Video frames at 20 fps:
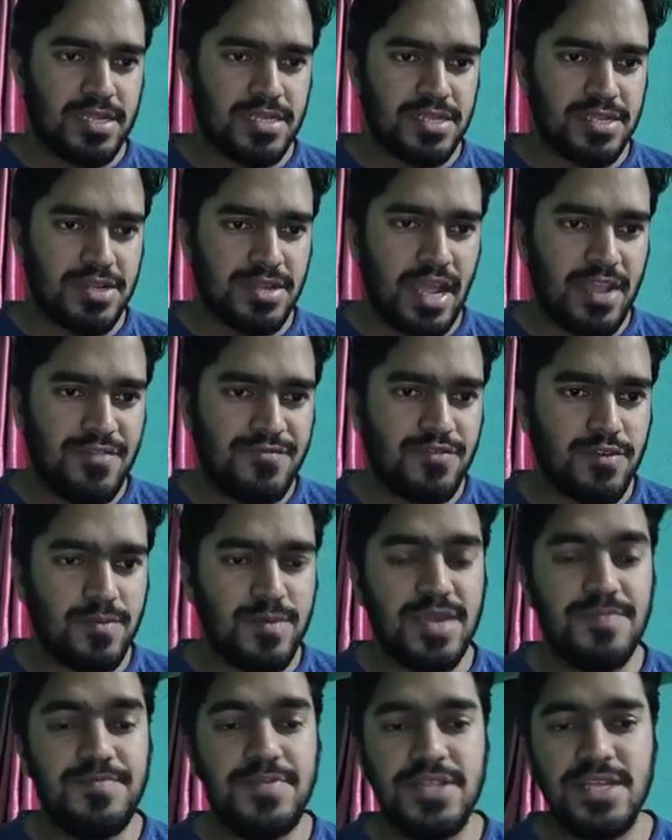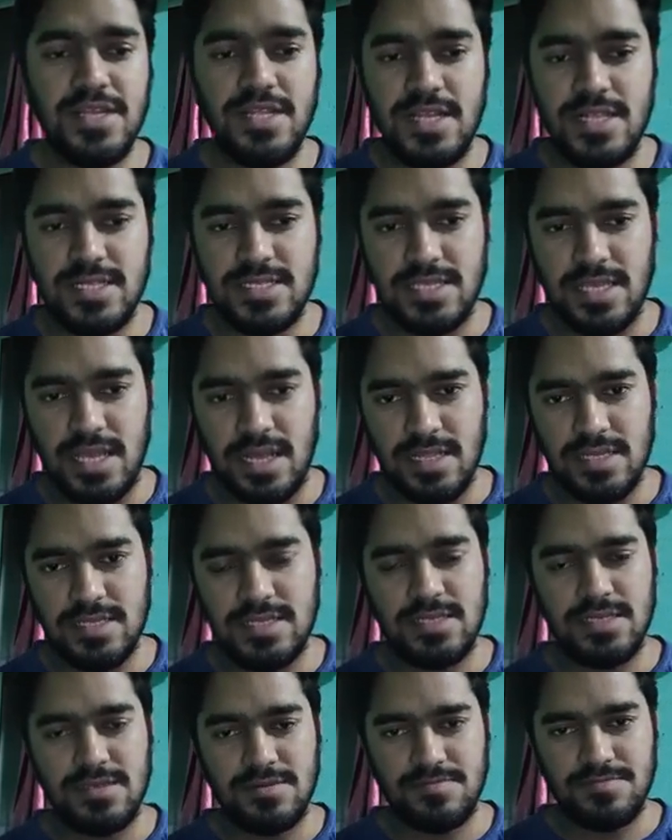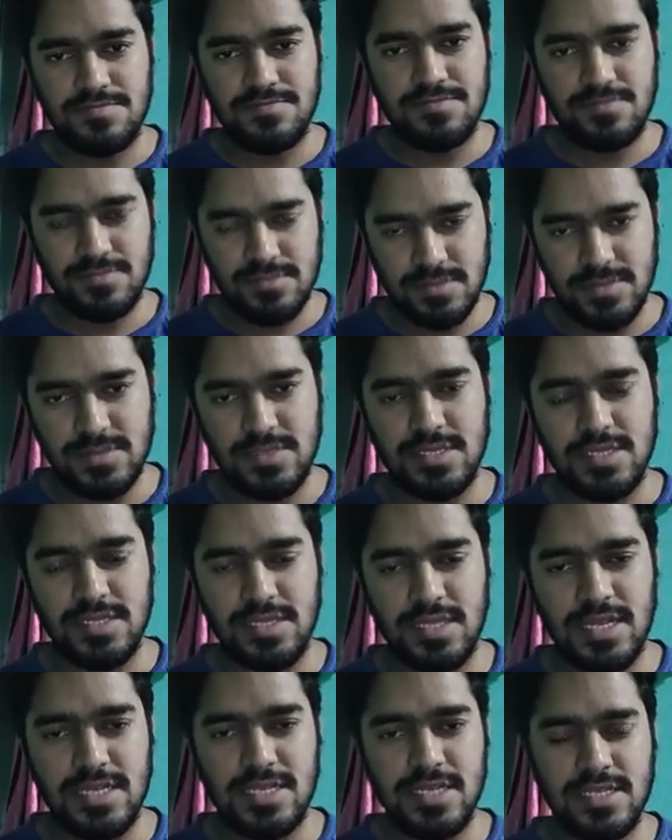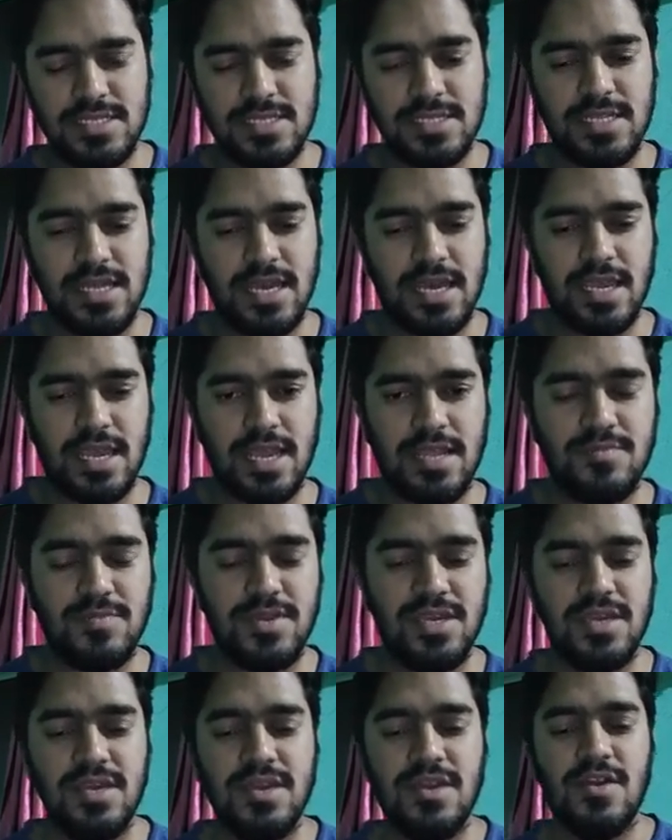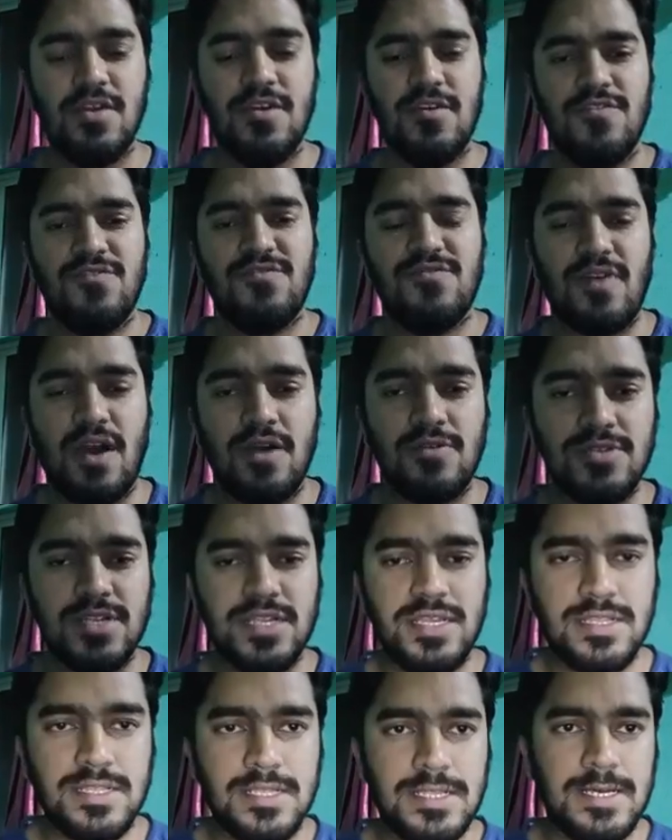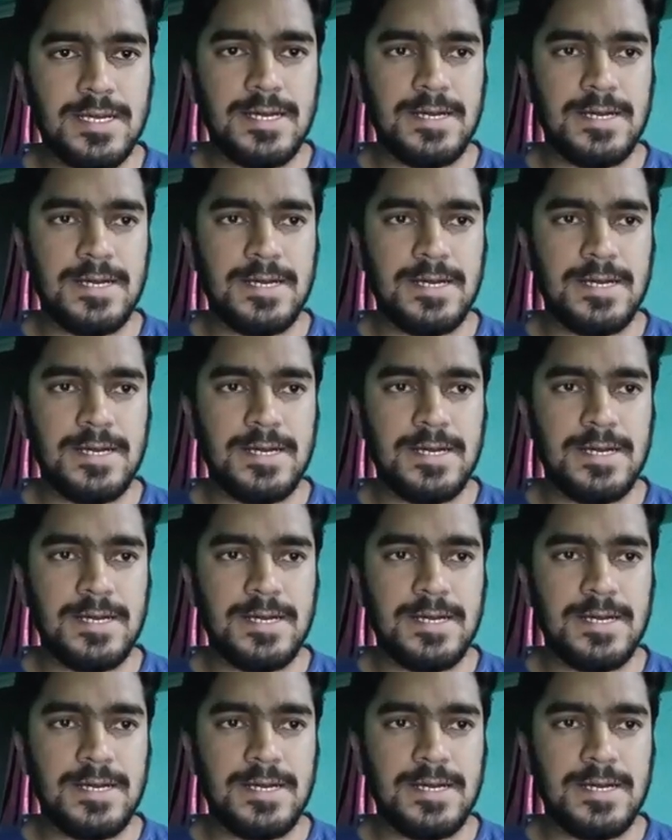derived from epithelial cells, that is, they can be found in